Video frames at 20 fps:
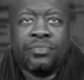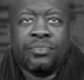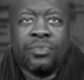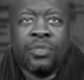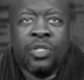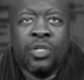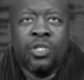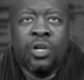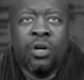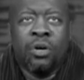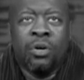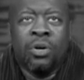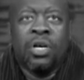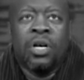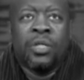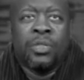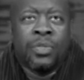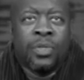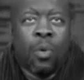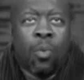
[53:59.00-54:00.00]
You know,
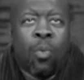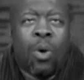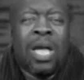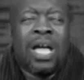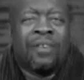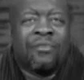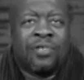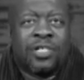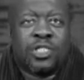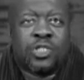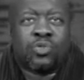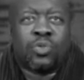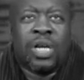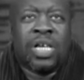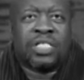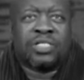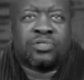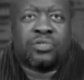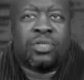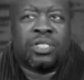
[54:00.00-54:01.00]
the way of a
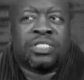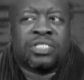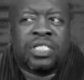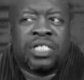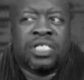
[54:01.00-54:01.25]
transgressor